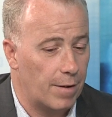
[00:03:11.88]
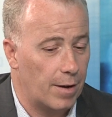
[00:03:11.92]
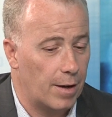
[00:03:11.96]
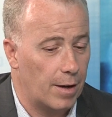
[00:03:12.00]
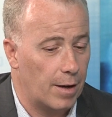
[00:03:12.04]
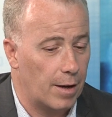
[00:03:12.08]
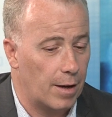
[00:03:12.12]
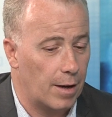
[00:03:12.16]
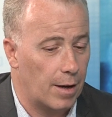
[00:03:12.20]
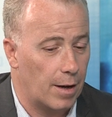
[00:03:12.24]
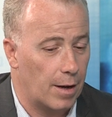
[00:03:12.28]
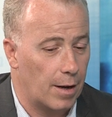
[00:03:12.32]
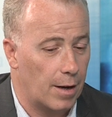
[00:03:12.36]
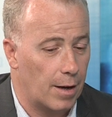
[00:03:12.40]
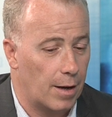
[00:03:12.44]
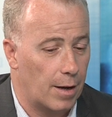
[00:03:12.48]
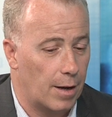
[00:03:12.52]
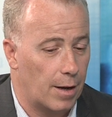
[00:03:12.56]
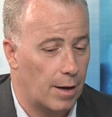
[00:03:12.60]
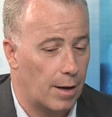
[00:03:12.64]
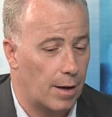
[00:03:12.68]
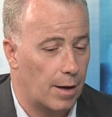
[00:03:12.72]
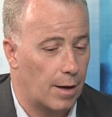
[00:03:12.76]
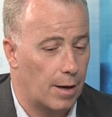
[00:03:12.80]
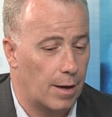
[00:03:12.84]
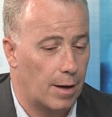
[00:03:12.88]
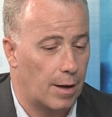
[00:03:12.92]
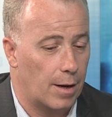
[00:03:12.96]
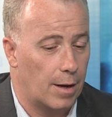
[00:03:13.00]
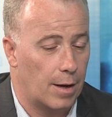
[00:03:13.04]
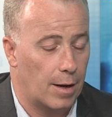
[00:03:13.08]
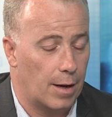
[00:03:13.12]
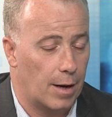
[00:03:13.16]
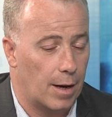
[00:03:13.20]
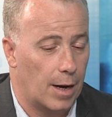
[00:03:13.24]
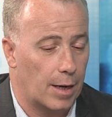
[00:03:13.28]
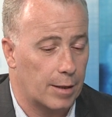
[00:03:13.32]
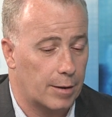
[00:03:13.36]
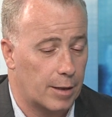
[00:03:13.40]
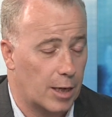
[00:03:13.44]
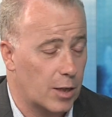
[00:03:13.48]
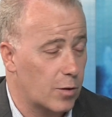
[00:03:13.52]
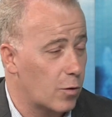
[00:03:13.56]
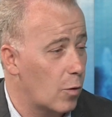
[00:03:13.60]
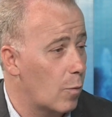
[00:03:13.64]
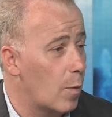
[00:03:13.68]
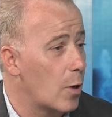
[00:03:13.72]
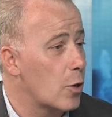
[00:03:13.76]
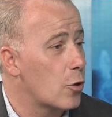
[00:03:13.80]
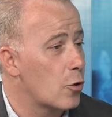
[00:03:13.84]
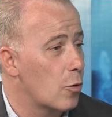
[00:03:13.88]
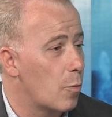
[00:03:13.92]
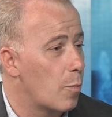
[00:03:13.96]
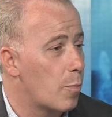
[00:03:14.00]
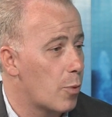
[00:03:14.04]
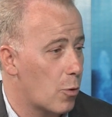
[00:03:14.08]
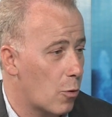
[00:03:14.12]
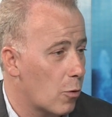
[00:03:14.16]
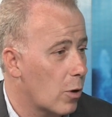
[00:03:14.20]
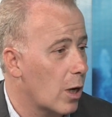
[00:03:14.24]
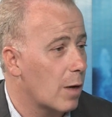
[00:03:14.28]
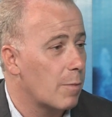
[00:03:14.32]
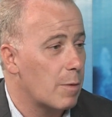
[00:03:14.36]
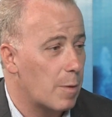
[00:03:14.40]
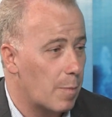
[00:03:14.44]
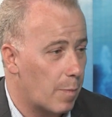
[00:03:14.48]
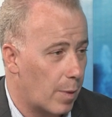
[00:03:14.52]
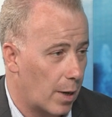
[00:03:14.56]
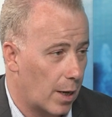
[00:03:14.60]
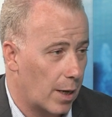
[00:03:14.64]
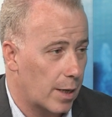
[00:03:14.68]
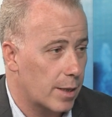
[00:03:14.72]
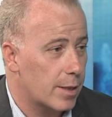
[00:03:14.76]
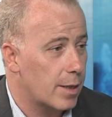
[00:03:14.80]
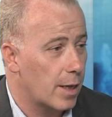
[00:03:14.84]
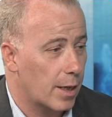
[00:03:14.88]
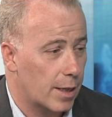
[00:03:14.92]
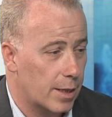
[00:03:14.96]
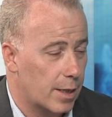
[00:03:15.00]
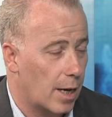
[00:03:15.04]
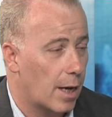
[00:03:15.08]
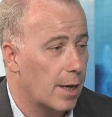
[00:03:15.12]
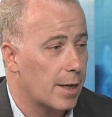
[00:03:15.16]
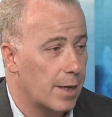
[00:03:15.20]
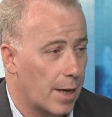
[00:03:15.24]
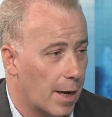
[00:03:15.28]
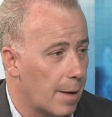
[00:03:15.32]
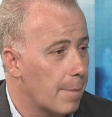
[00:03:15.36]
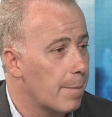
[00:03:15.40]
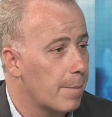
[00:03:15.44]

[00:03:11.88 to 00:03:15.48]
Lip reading: a transformation program in place. Exactly. Yeah.